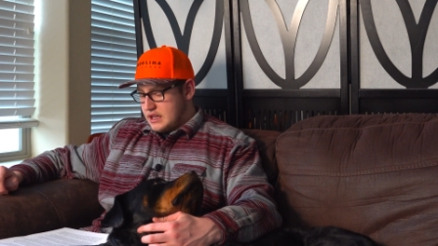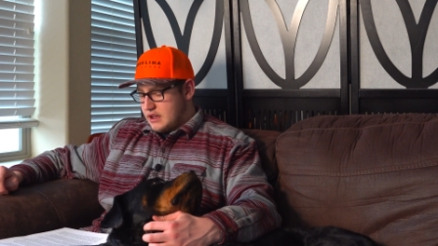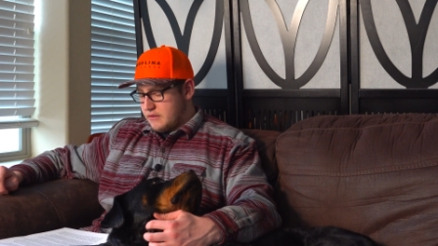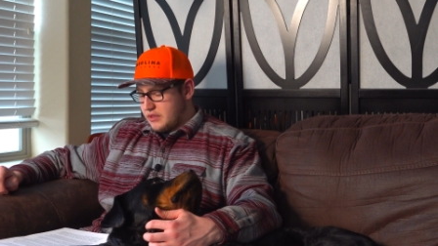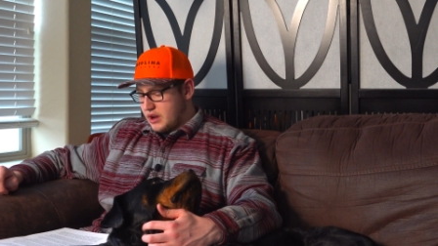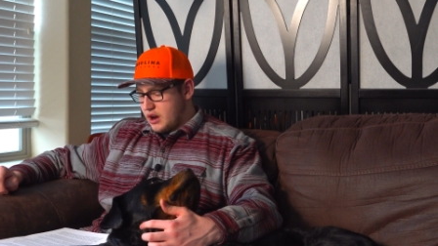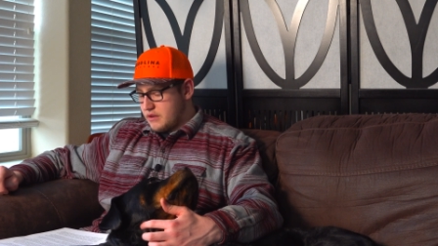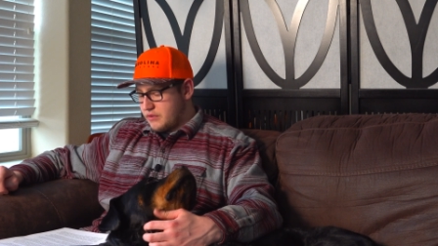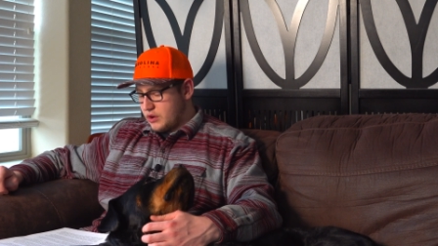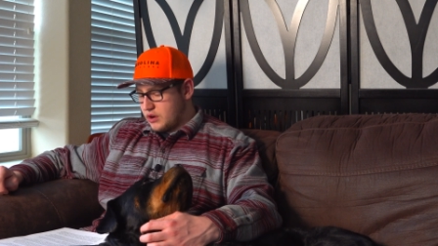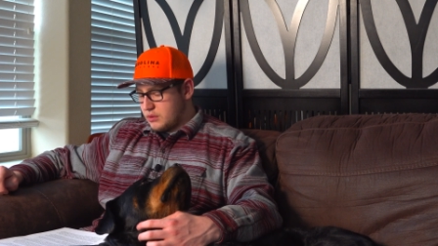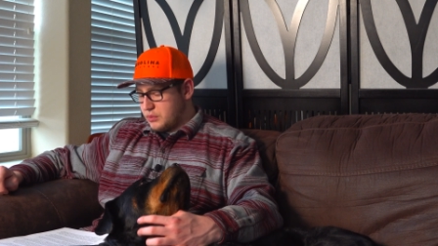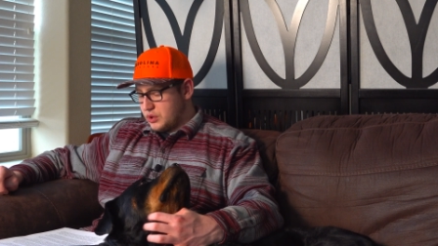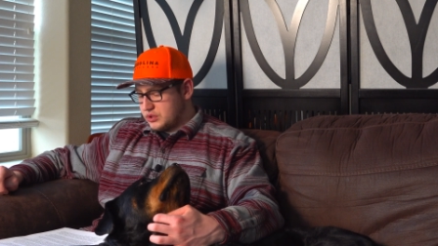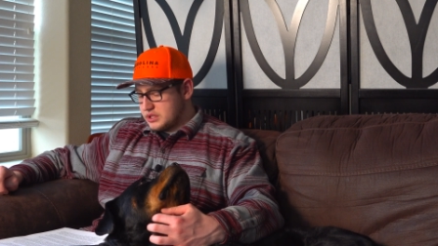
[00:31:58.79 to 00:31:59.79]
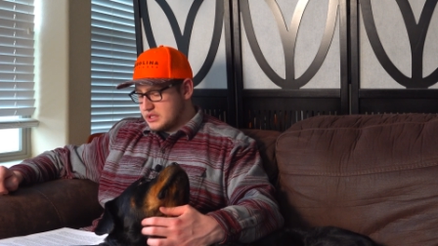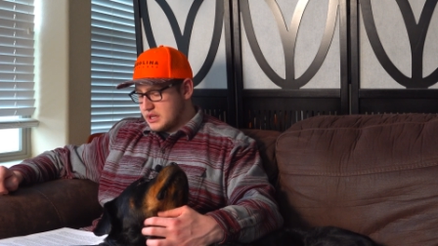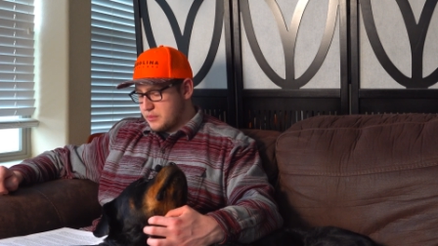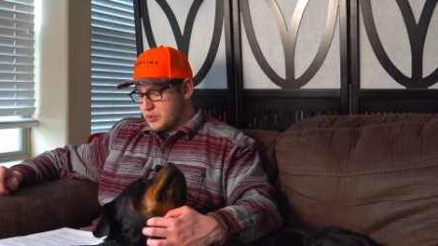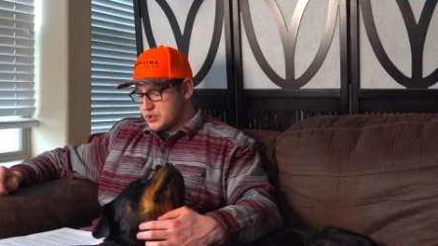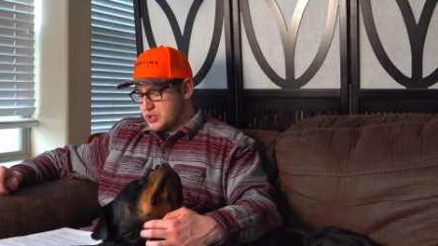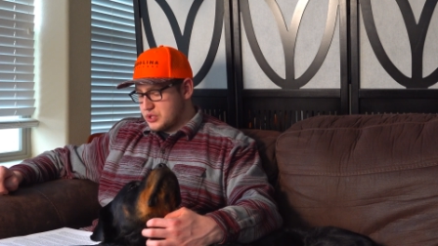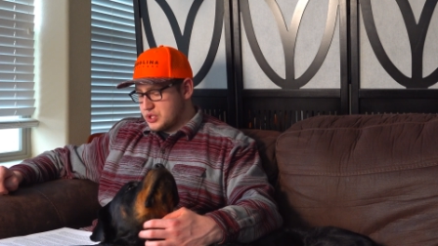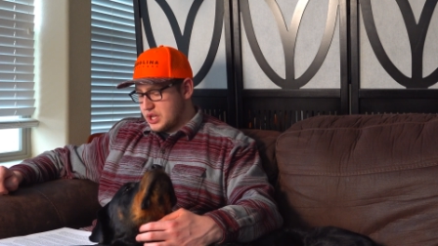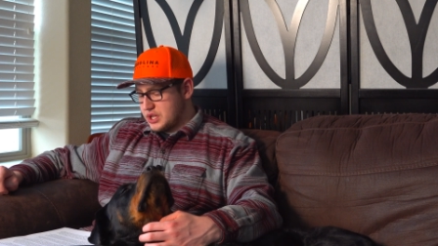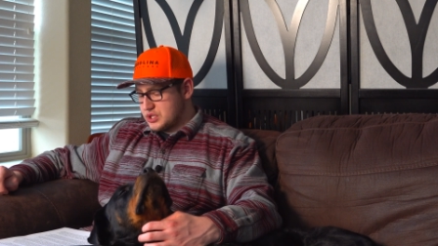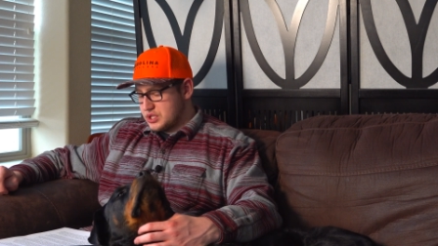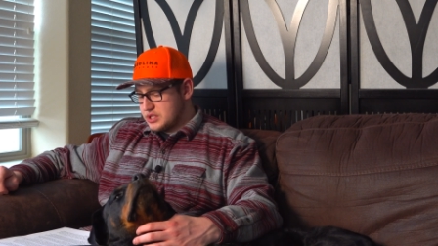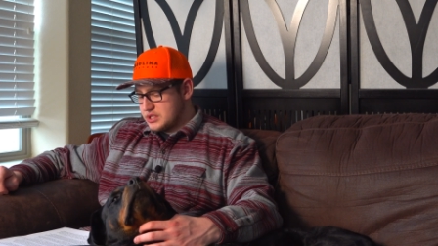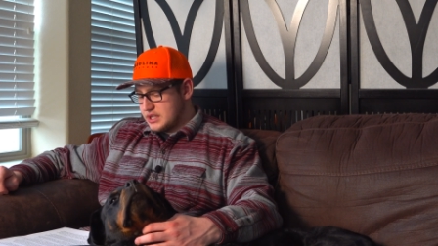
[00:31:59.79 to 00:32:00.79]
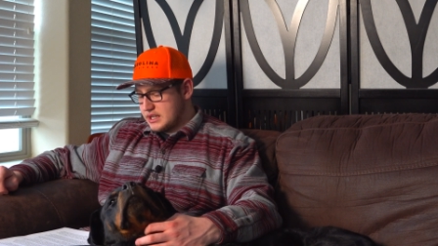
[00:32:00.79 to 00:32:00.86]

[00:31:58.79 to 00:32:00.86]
If they are vulnerable to temperature changes